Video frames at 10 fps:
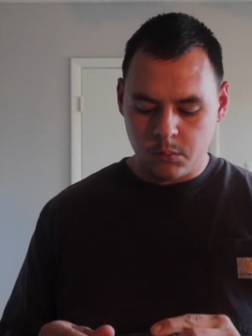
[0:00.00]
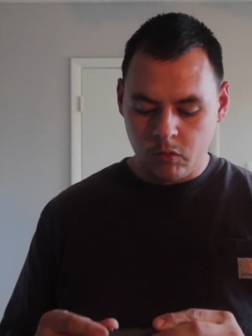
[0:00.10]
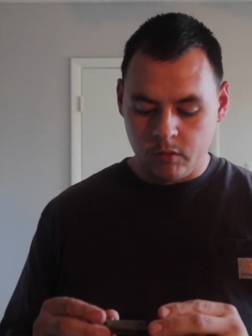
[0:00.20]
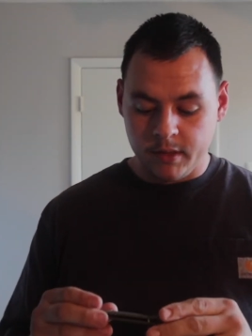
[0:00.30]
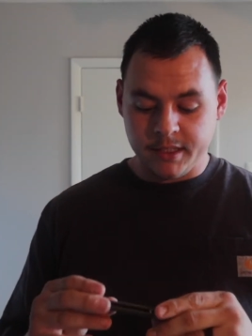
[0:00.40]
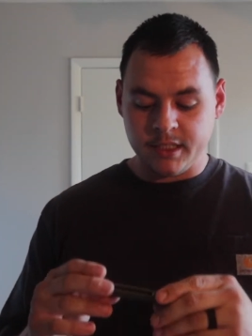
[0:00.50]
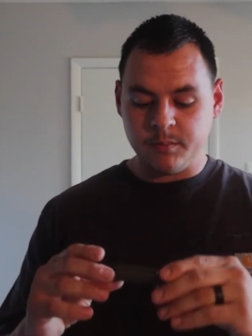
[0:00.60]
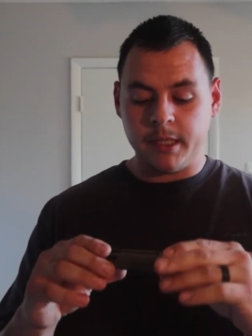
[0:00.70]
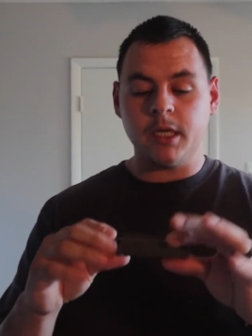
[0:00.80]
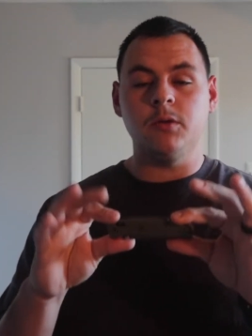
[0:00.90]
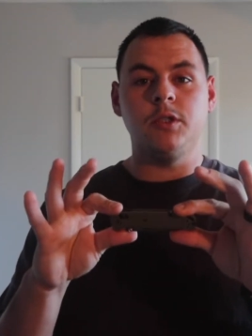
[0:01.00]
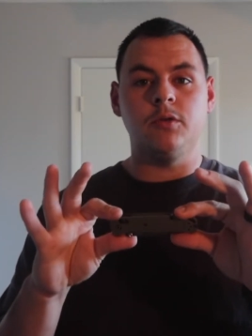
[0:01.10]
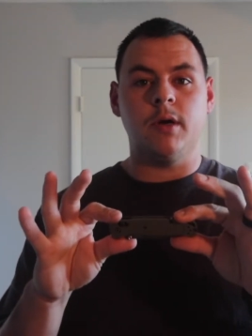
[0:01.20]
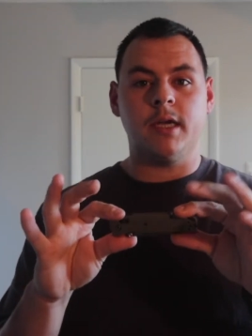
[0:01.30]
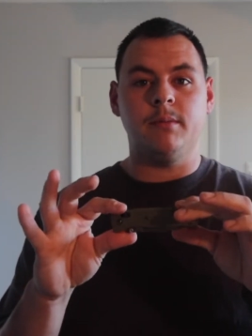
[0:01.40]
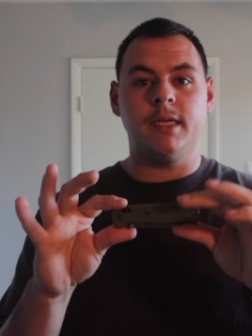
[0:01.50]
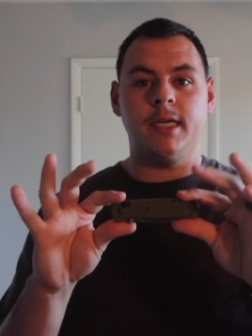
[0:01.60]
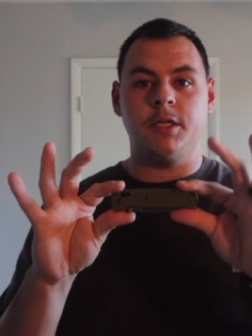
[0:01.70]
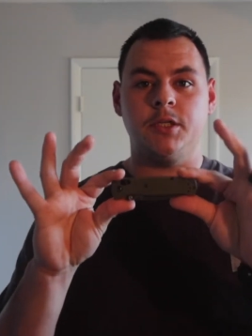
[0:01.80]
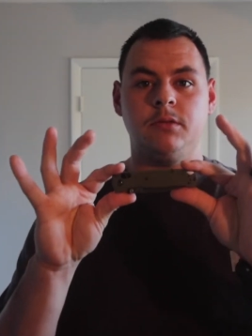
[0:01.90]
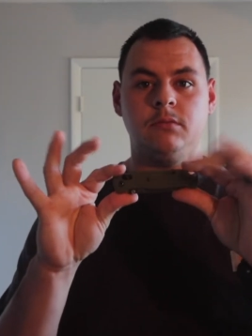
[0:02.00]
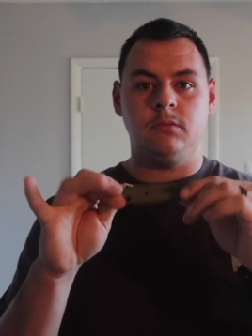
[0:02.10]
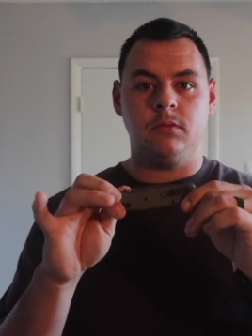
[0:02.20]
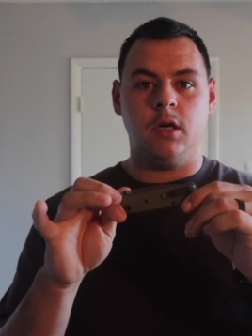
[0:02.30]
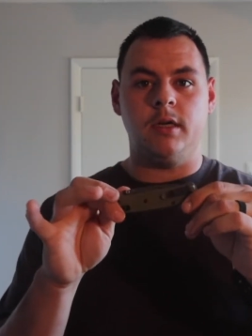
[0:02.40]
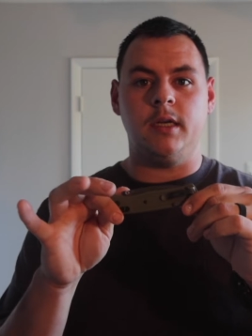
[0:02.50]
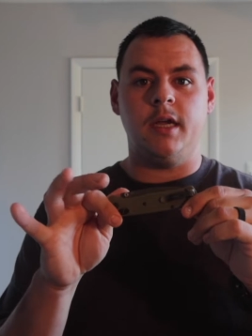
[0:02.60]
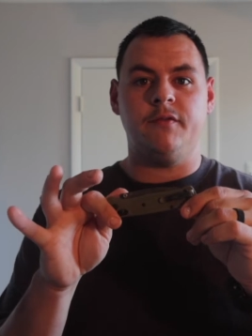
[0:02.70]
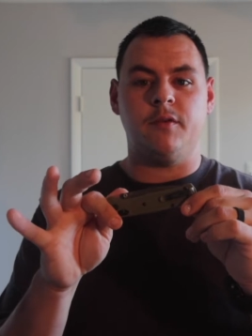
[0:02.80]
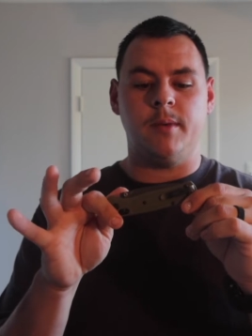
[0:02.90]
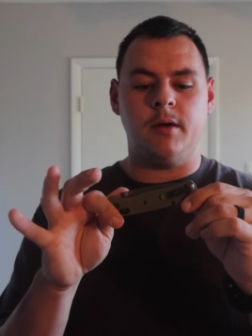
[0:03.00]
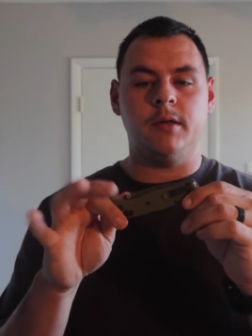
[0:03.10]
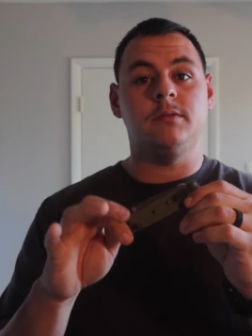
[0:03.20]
this is my go-to recommendation on a knife from now on.